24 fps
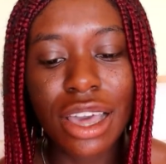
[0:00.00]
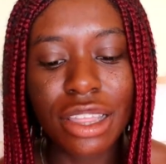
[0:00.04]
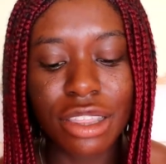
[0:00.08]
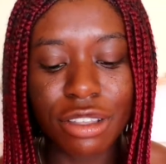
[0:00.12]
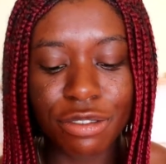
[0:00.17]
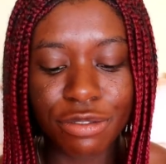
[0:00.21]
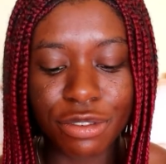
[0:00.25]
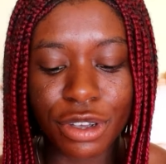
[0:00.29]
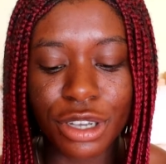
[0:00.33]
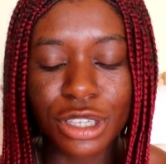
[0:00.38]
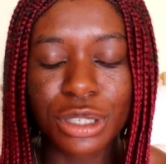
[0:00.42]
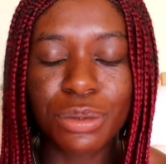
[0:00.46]
The
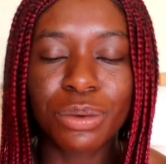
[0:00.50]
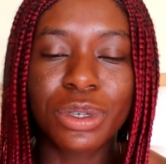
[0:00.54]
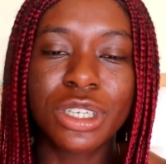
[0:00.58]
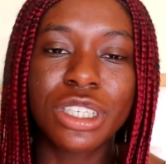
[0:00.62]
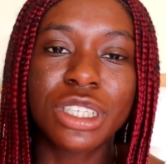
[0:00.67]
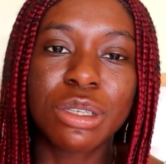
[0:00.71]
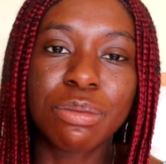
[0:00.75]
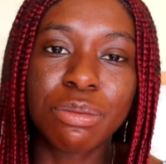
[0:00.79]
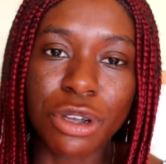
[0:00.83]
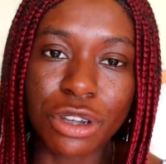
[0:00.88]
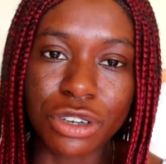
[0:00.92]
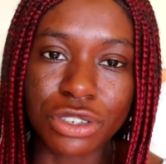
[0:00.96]
first one
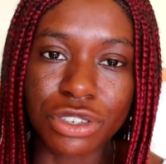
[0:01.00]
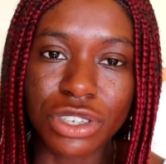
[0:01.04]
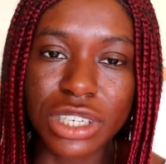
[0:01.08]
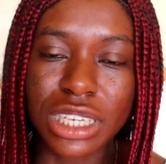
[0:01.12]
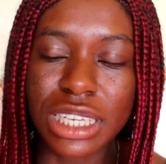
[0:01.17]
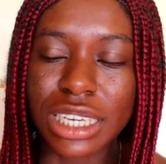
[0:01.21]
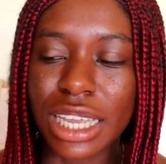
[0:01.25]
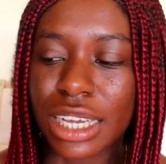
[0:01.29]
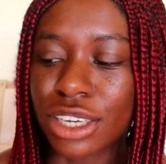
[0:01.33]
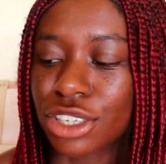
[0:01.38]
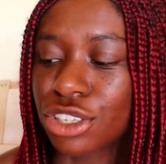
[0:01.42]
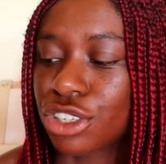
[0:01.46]
is a poetry
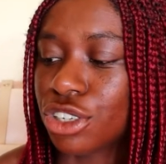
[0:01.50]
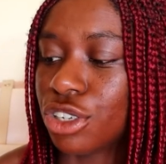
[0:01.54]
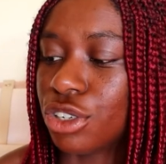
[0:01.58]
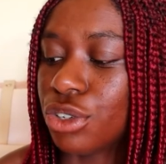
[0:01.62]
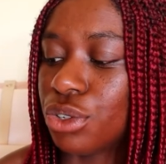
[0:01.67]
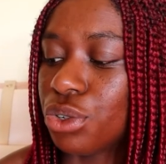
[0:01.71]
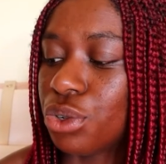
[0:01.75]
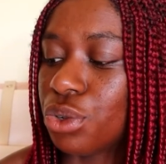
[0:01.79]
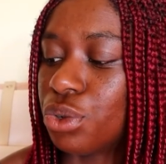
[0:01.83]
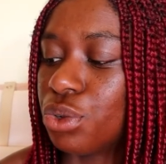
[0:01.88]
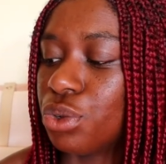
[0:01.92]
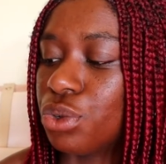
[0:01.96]

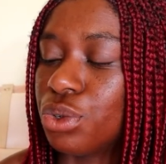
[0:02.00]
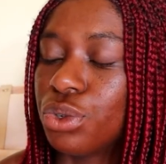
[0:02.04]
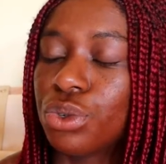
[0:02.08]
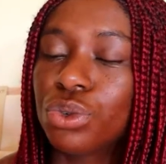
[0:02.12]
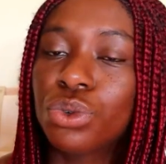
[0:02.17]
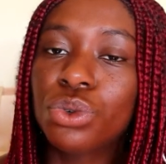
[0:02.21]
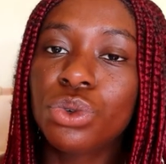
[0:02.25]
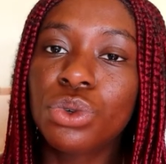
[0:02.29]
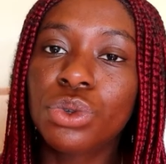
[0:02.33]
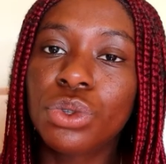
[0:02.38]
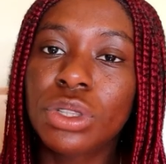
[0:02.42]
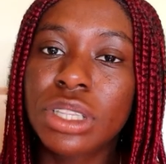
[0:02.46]
collection called
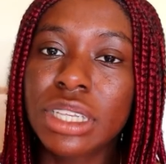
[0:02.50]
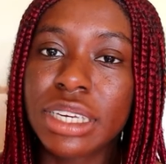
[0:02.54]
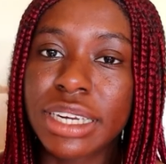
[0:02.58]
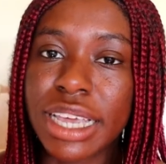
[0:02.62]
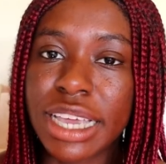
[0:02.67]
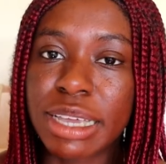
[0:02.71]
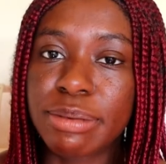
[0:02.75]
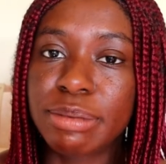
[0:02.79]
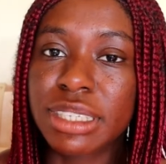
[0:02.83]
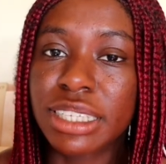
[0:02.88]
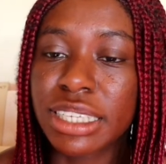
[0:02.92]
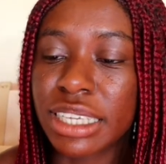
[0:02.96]
All the
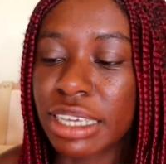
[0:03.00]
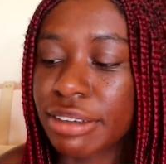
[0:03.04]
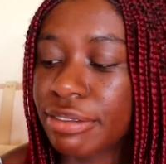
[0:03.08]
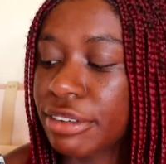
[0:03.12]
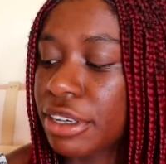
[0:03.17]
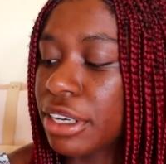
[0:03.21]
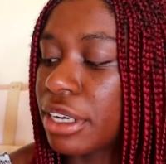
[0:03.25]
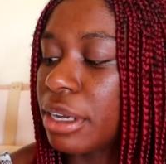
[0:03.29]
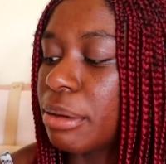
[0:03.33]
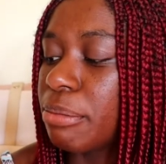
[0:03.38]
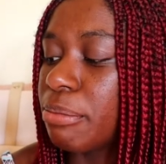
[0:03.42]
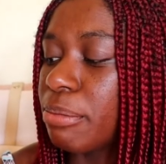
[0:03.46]
Names
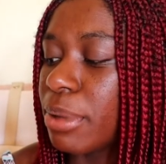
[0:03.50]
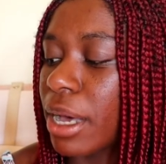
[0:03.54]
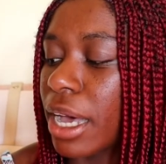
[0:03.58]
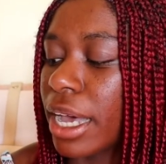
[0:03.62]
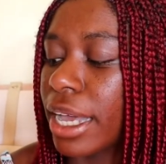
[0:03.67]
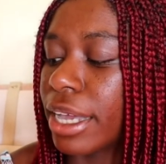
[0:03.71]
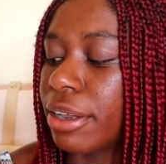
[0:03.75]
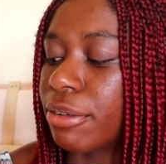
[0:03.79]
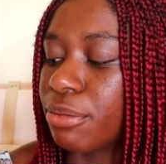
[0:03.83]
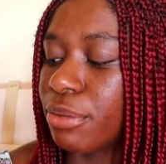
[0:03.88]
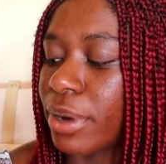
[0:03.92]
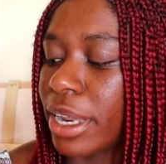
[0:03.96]
Given
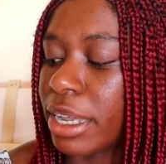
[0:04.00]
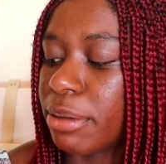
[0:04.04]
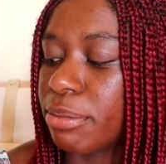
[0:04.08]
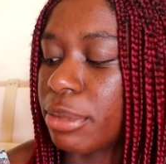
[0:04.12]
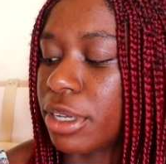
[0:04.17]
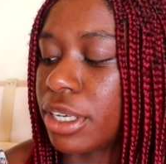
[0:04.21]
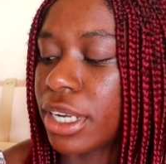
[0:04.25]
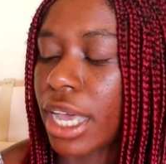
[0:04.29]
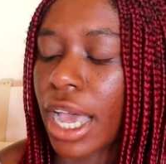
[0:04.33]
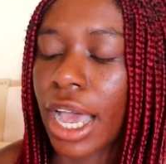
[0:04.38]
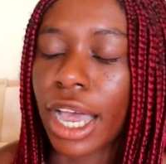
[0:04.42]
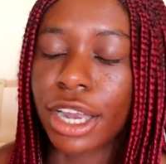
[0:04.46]
by
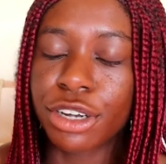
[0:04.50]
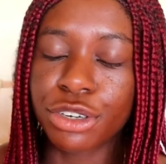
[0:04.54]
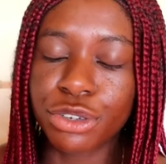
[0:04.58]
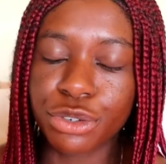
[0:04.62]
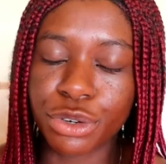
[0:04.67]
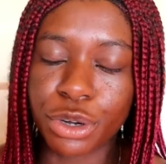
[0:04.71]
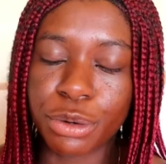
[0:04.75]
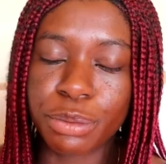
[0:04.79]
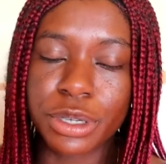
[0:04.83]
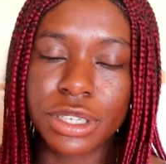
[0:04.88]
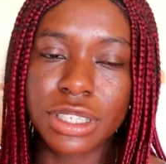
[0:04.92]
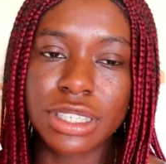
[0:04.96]
Raymond
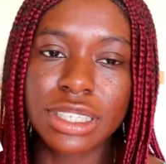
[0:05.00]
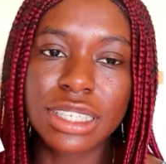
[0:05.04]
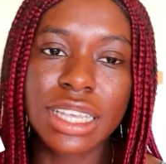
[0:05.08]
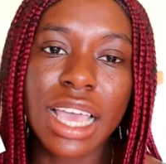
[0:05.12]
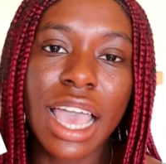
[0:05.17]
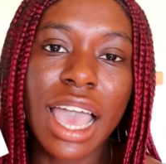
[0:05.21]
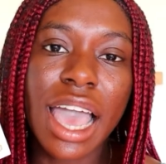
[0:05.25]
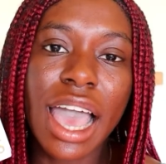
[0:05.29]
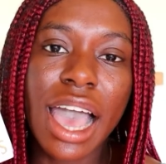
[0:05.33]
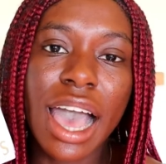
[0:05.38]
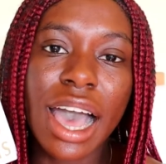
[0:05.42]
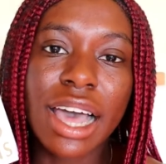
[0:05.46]
Antrobus,
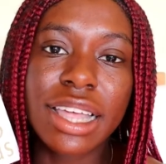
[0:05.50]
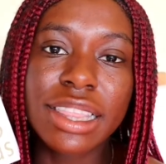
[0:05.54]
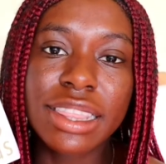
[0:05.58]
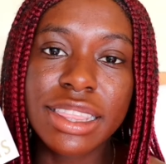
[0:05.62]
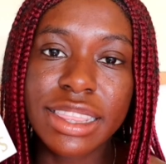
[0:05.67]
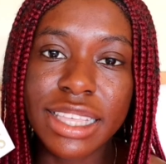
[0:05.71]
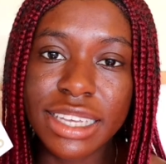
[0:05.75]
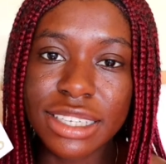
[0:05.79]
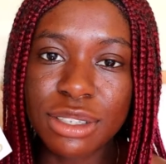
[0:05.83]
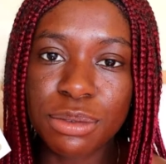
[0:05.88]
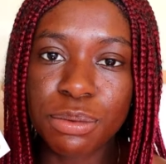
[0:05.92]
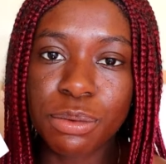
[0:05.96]
and
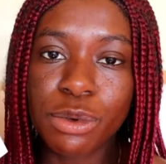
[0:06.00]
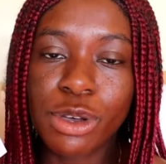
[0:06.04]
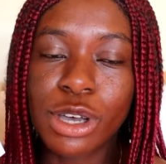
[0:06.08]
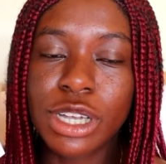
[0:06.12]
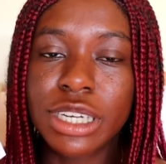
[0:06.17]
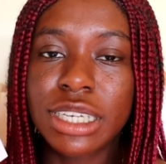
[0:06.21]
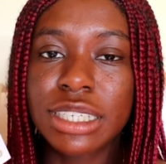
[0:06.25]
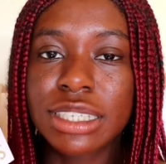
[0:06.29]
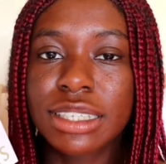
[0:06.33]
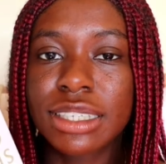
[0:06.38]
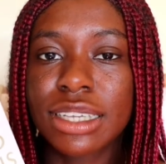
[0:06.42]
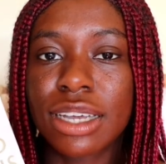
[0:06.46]
this
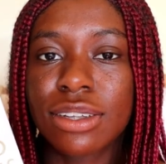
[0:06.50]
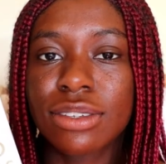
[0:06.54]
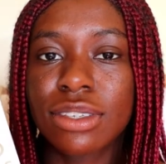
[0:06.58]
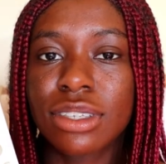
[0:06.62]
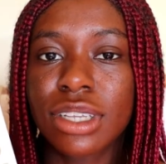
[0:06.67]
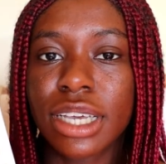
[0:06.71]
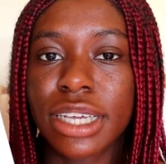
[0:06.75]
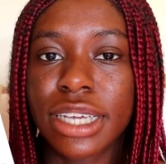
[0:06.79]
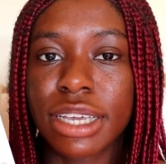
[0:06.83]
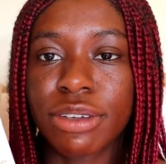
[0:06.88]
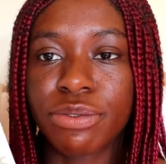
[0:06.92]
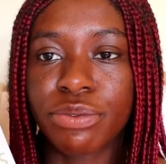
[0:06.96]
one sounds
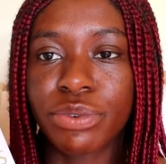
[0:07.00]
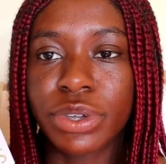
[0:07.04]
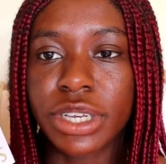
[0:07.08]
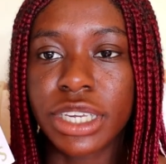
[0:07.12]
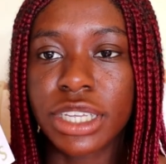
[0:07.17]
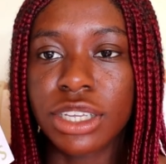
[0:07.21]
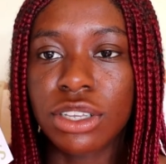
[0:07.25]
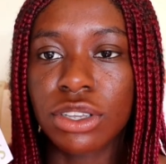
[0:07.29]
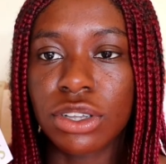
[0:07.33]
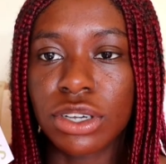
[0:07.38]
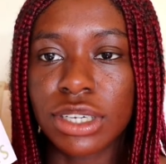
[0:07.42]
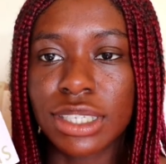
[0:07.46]
like it
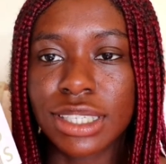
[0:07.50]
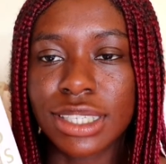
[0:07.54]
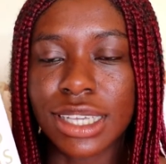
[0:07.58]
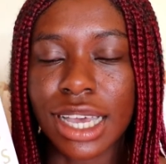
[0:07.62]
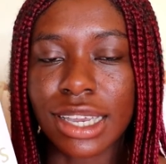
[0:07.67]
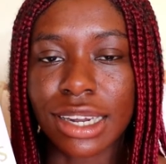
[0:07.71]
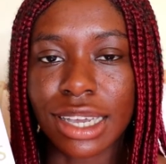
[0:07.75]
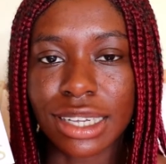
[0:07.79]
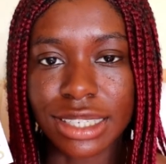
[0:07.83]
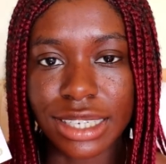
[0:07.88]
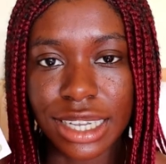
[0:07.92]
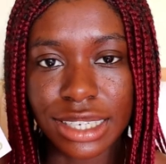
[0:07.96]
really looks
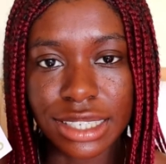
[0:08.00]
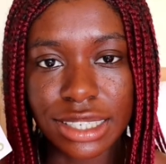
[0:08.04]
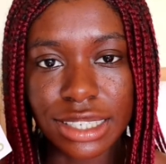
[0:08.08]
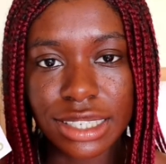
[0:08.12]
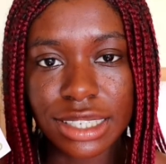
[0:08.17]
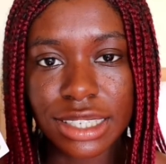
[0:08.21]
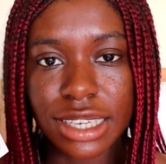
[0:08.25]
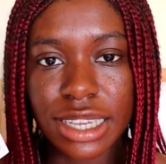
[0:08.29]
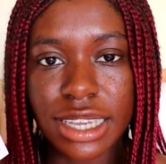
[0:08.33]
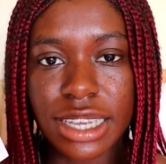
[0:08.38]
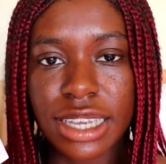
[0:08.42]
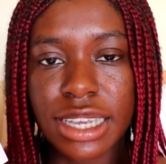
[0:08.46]
at
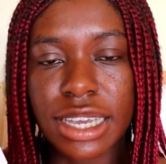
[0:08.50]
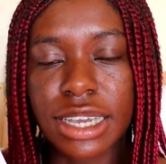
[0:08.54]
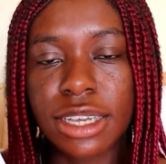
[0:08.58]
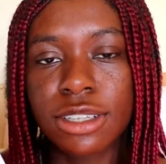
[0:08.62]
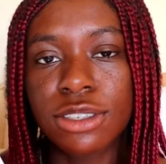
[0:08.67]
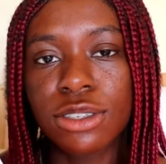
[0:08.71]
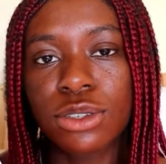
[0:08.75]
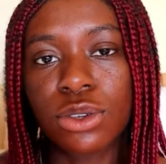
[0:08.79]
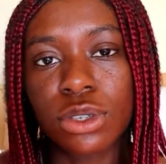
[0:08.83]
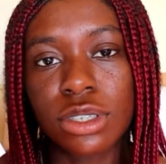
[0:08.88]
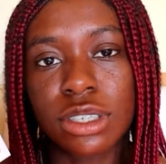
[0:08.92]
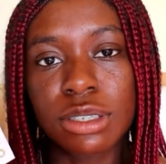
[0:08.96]
identity.
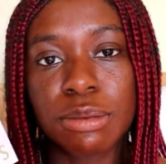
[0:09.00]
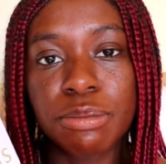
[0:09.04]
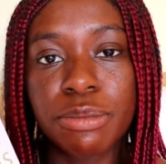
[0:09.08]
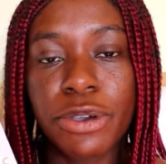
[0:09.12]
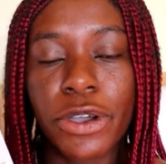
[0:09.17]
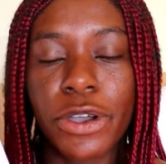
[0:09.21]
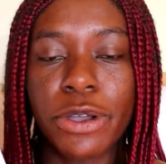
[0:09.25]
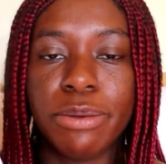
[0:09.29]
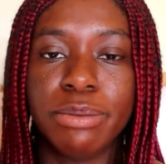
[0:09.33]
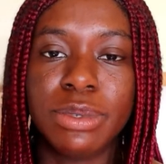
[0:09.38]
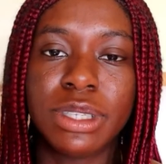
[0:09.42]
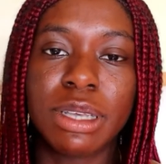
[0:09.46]
It's got some
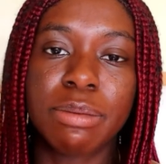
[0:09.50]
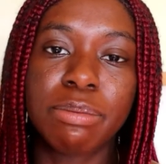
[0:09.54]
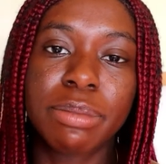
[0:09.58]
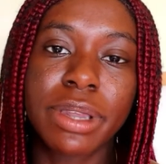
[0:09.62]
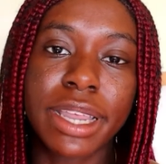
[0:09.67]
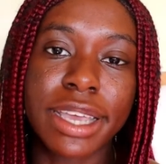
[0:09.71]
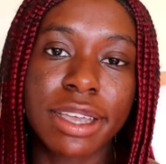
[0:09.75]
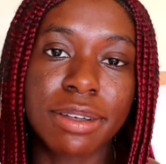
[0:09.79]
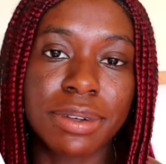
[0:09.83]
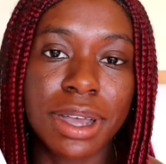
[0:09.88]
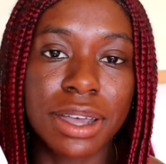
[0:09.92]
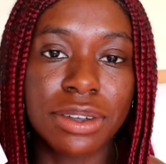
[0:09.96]
poems that
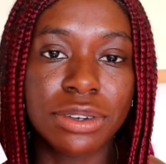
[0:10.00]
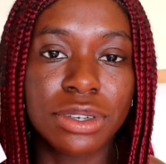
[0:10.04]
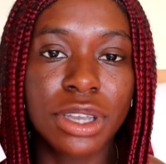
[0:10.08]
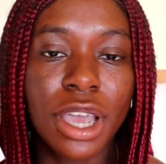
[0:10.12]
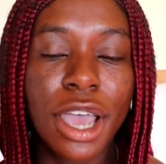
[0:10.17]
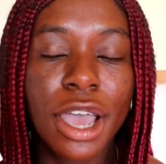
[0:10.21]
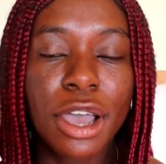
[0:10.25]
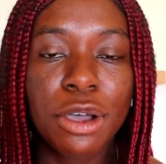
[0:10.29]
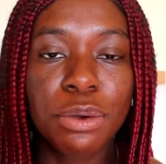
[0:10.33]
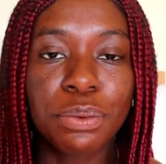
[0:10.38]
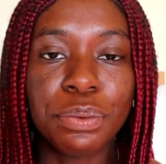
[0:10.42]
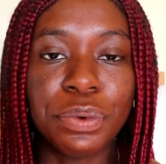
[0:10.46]
play around
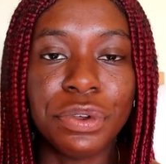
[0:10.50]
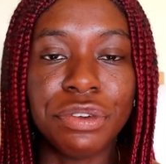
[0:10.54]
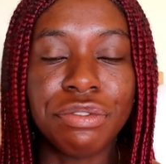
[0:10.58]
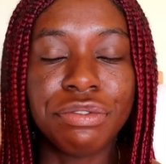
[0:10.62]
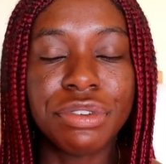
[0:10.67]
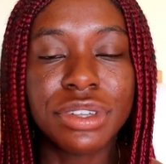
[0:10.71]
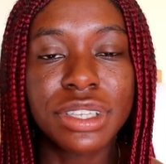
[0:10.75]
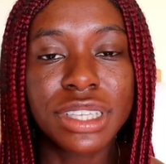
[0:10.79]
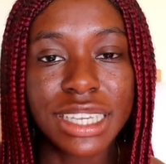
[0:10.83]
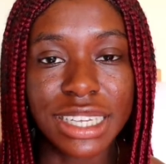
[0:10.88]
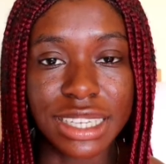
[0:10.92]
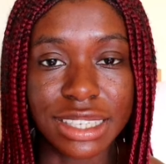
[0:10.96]

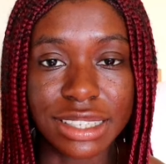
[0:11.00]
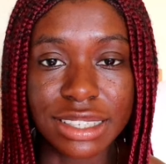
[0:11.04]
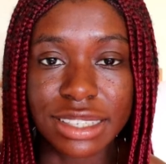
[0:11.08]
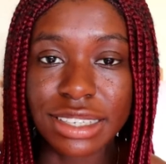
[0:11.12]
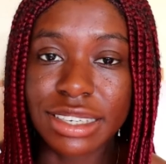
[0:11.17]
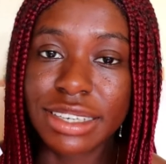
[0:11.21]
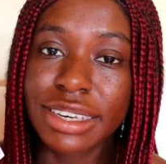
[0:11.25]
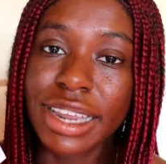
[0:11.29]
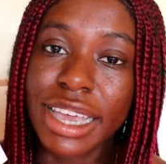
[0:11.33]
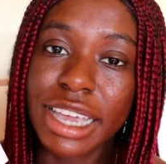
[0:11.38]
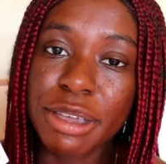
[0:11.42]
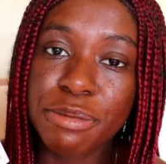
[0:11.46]
with
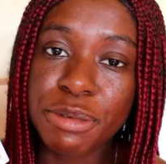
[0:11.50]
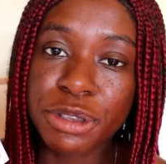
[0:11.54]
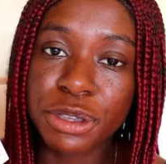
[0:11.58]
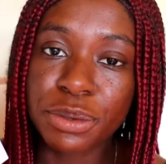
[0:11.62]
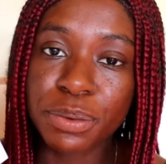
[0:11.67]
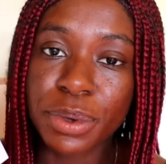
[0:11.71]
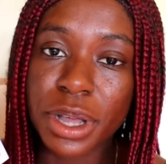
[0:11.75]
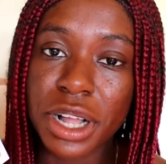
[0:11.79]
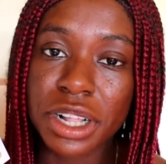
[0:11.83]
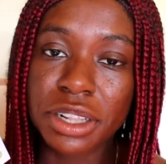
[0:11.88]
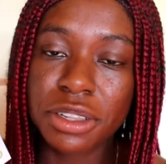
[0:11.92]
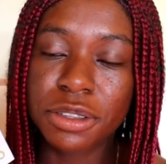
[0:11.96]
his name as well,